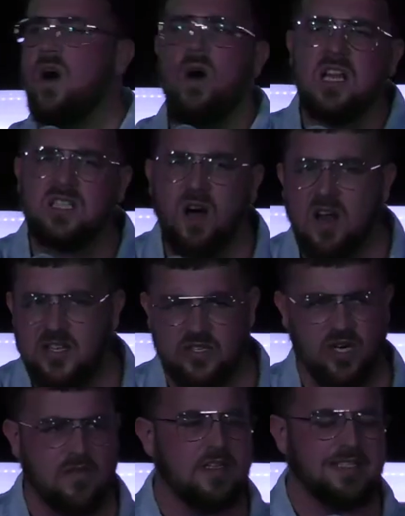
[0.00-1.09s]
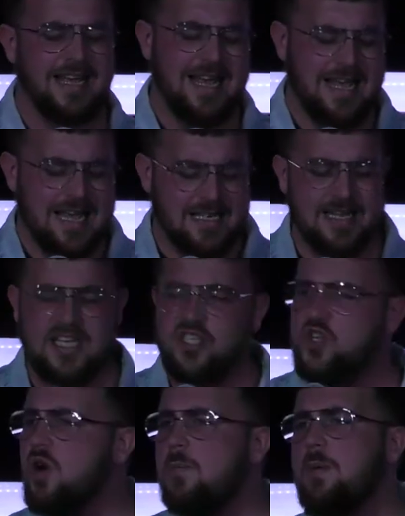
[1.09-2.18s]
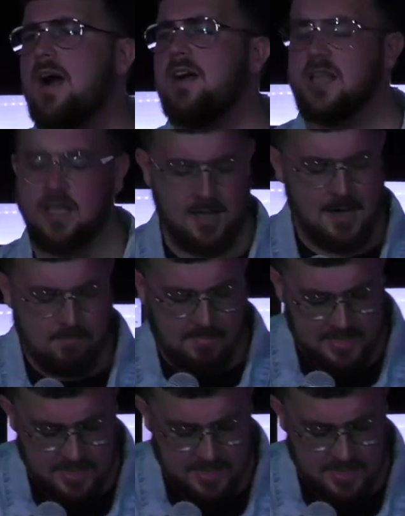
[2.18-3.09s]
calls all his servants, says, let's throw a party. My